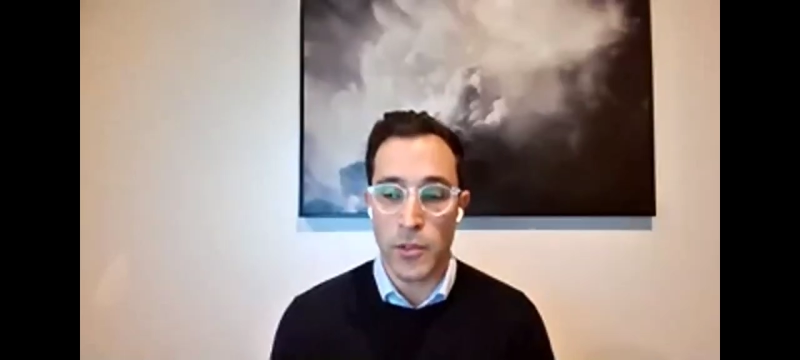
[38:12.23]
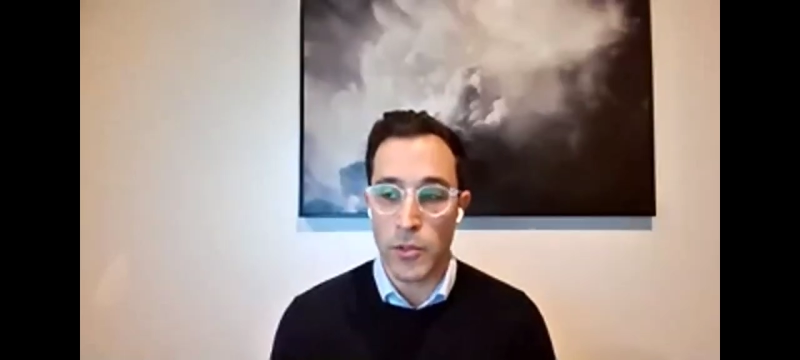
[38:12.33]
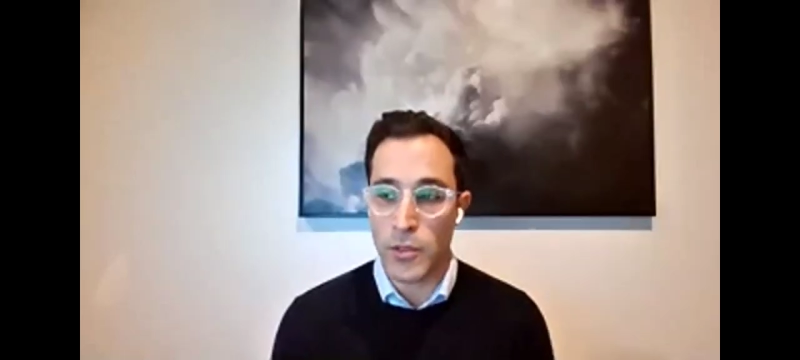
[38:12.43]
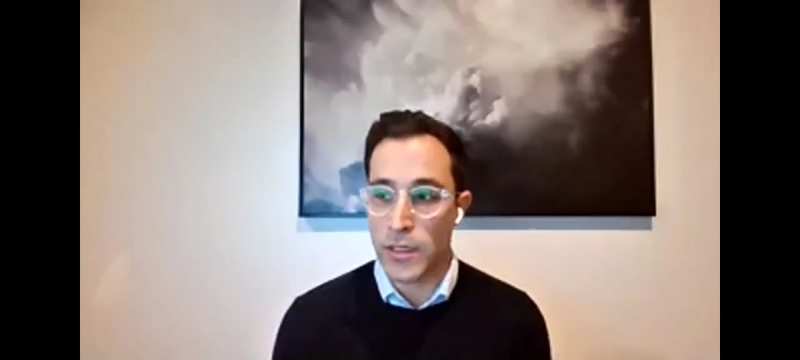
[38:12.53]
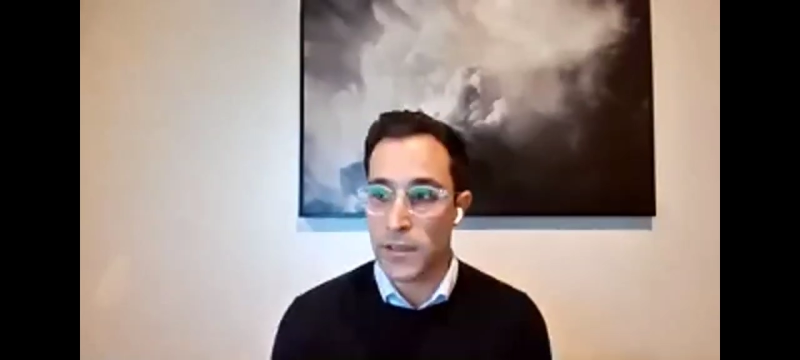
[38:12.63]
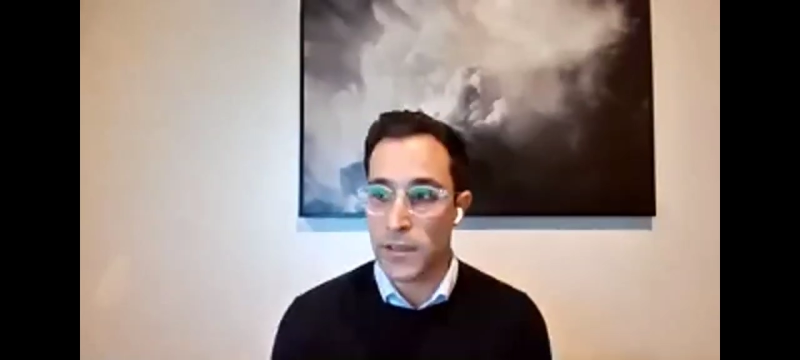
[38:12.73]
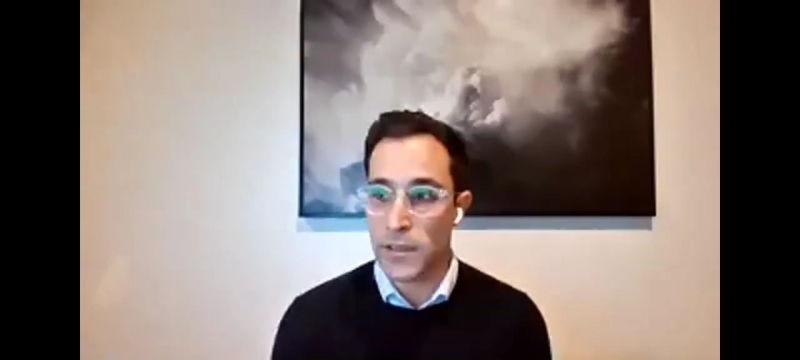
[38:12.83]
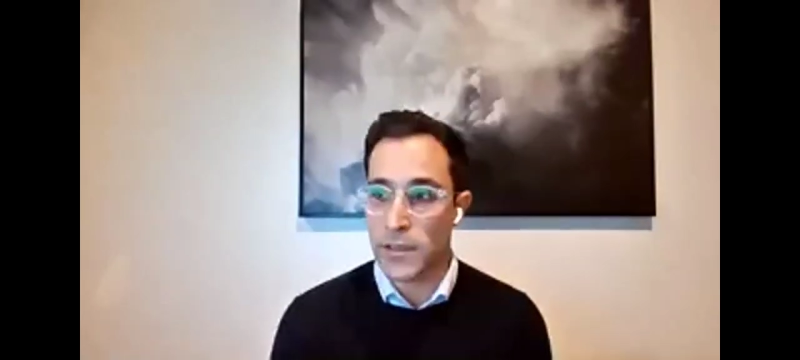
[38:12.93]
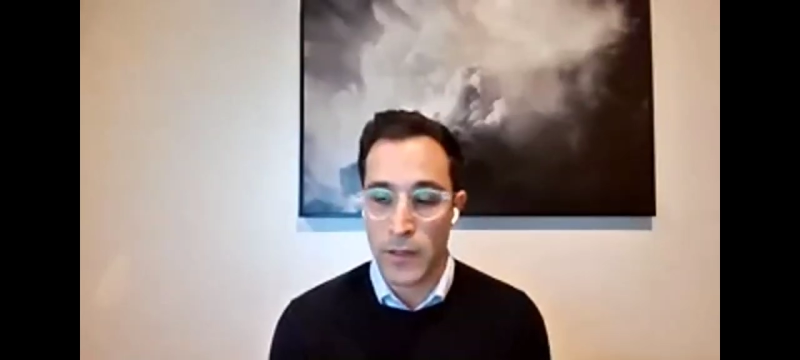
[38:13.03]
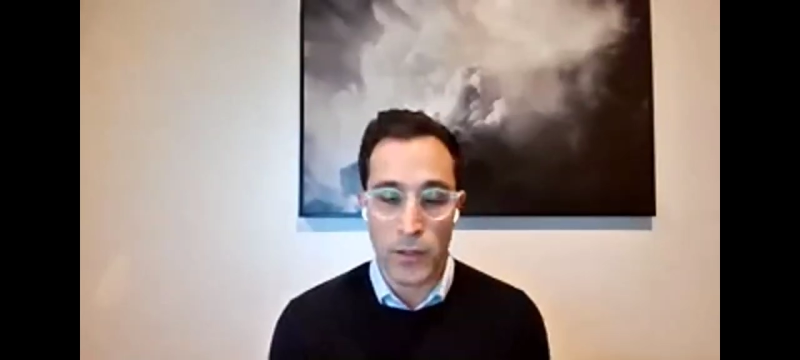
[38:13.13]
in the morning,
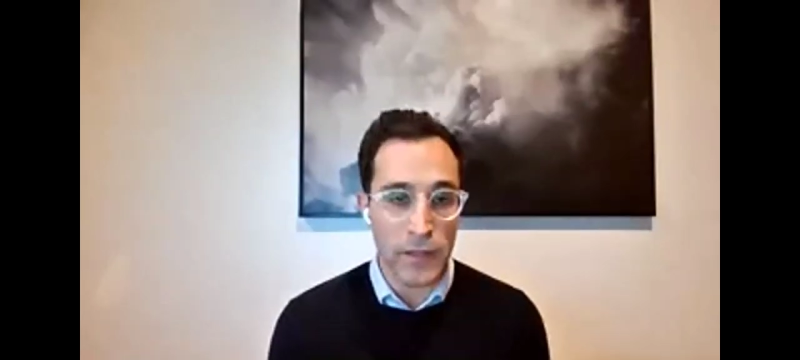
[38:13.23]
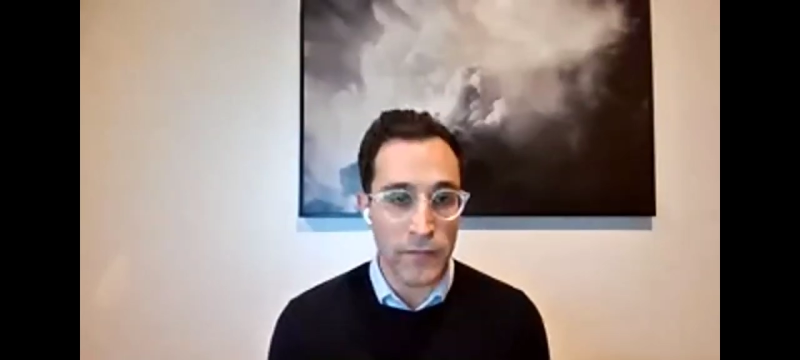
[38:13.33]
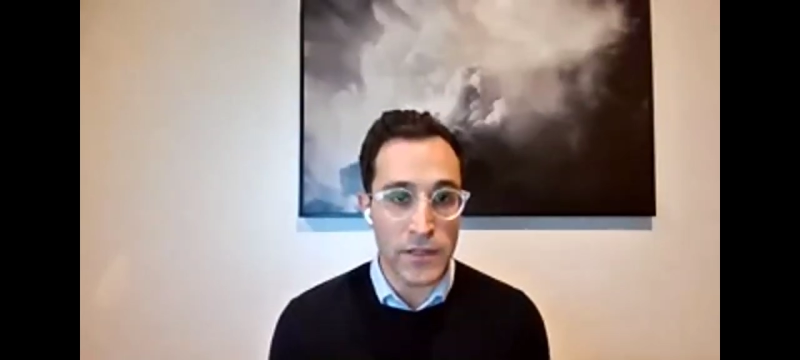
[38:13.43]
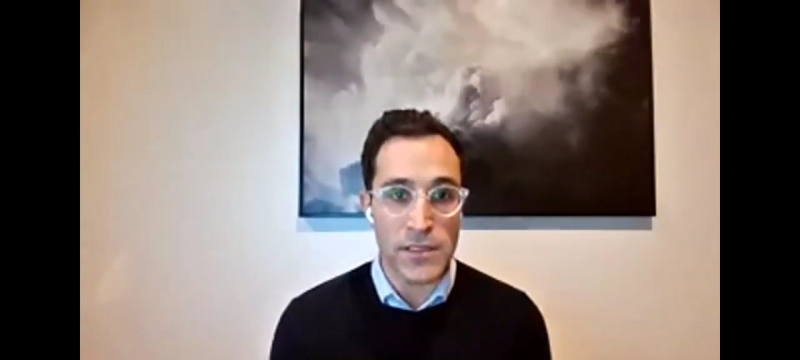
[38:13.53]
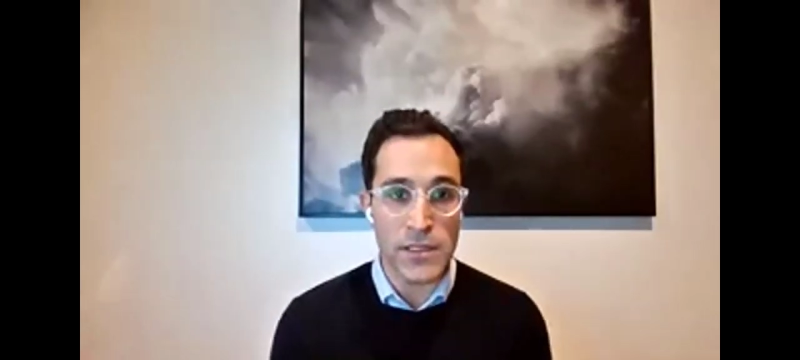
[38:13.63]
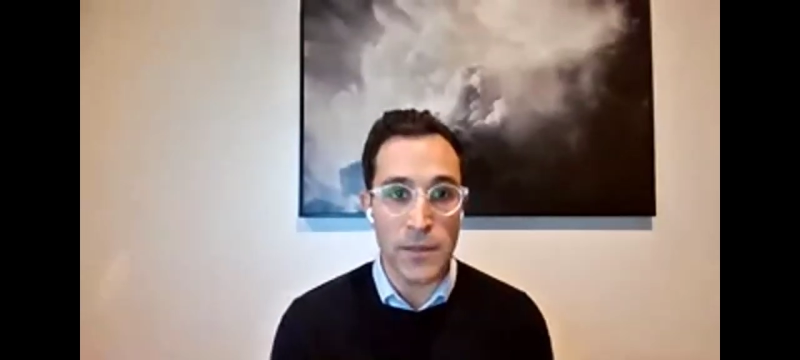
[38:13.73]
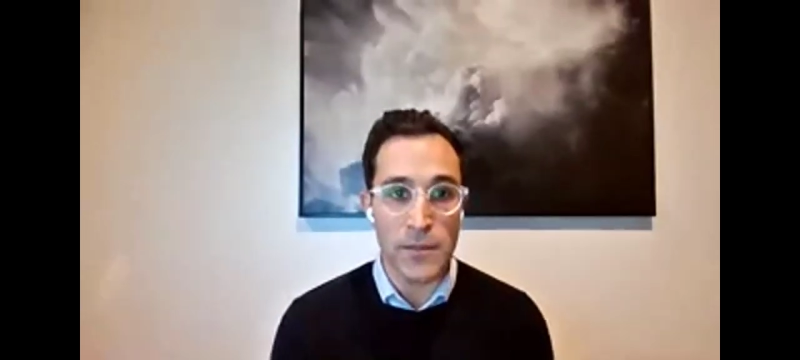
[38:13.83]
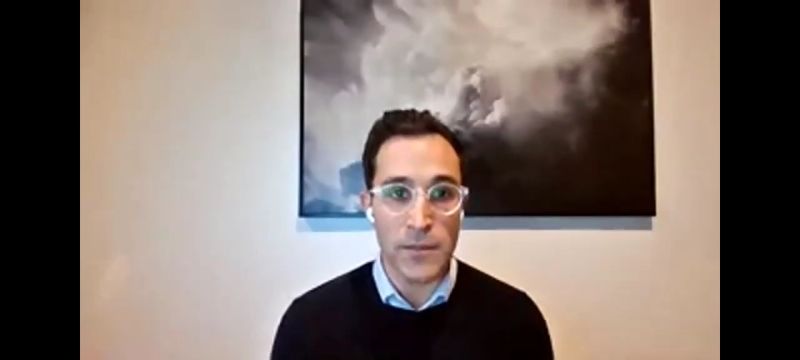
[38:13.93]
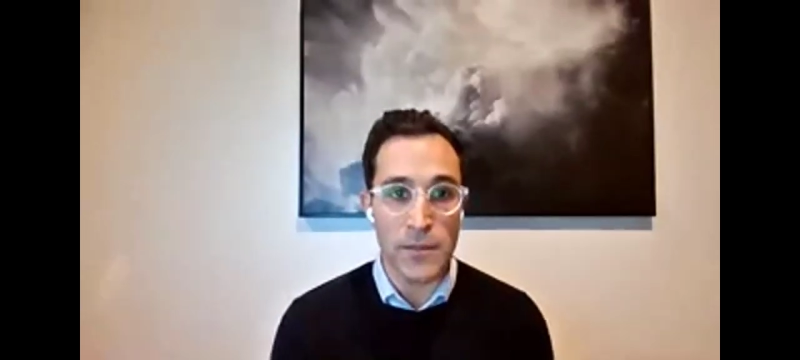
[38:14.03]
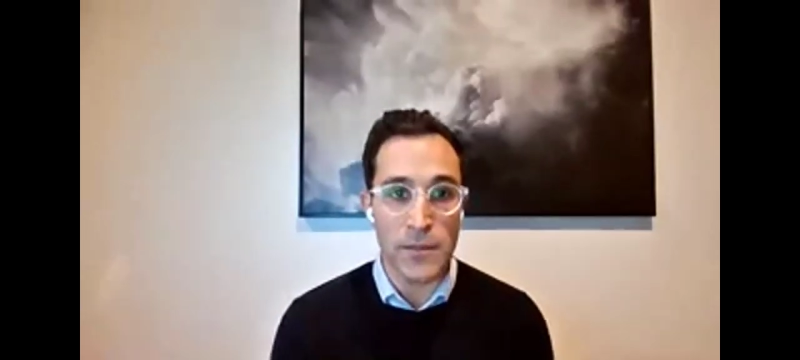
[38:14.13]
they'll have it the
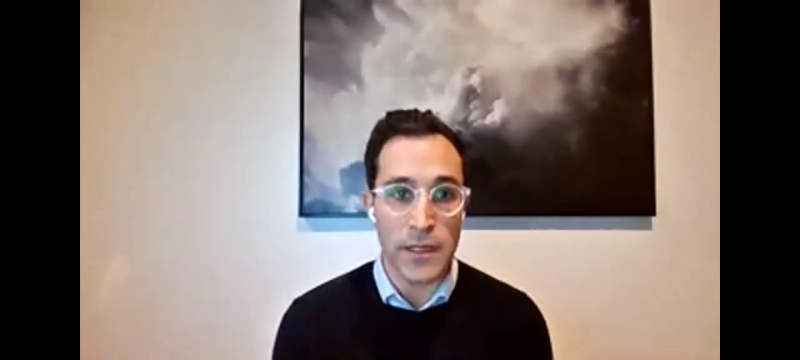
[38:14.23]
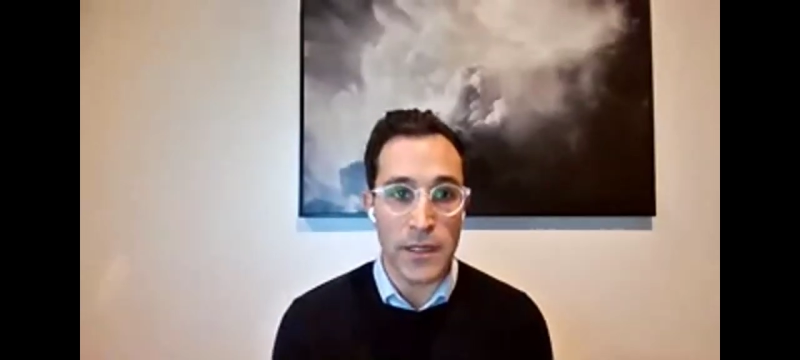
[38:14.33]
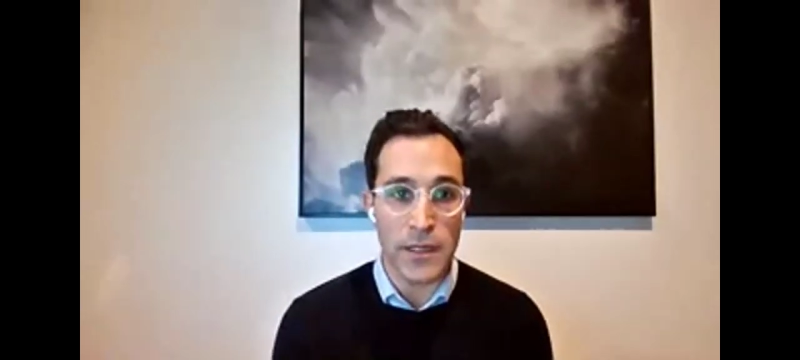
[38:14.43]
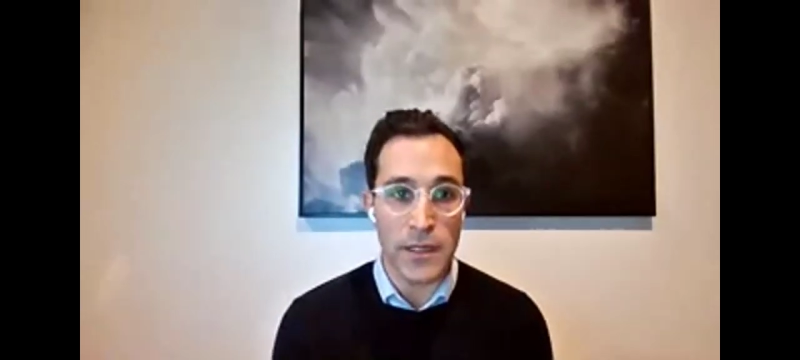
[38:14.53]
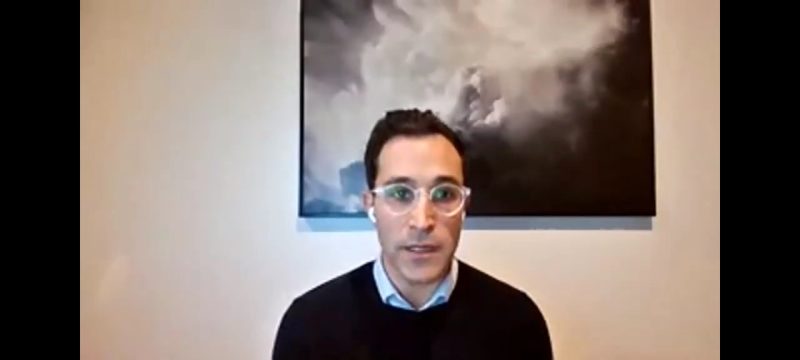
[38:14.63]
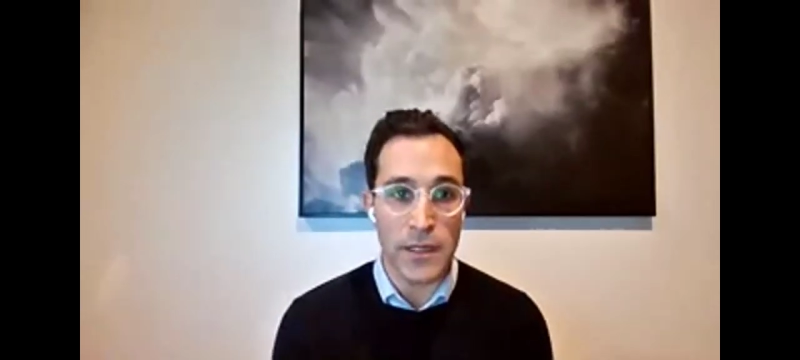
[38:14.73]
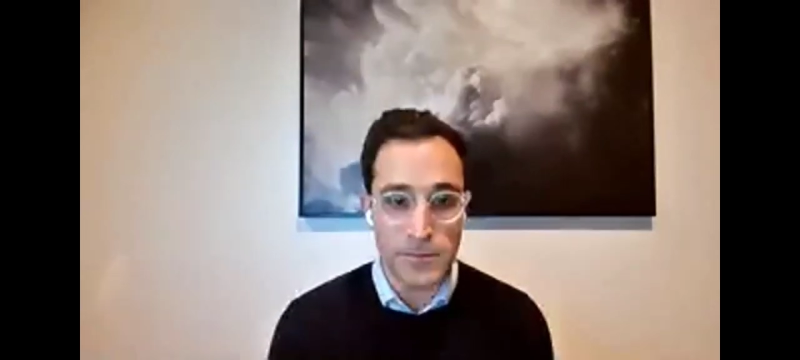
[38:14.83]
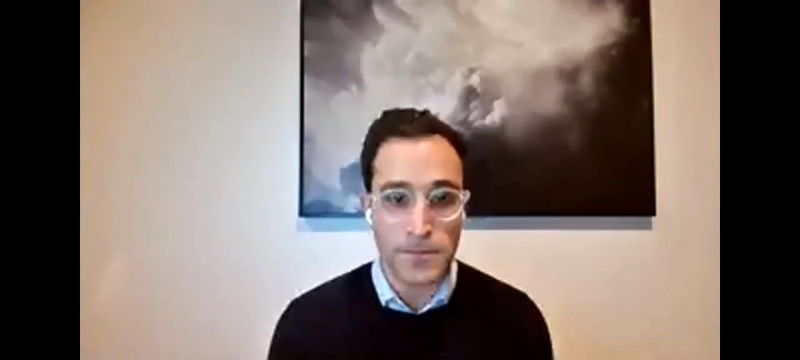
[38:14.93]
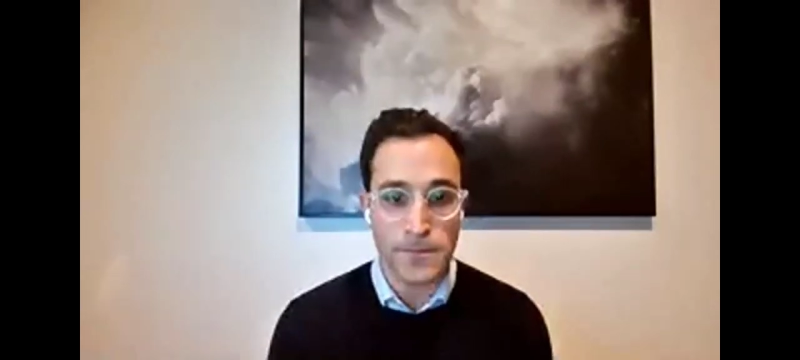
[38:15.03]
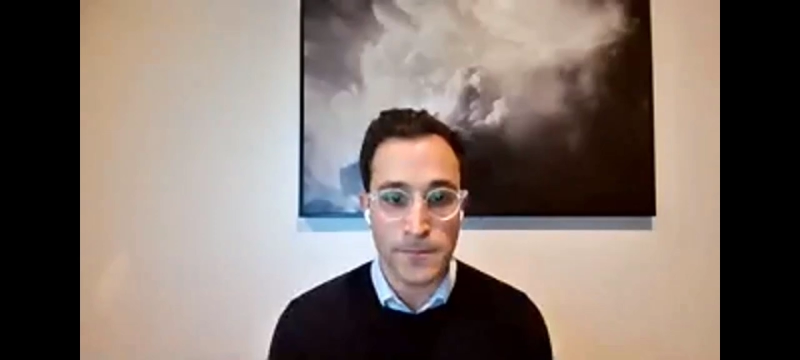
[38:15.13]
same day in their account.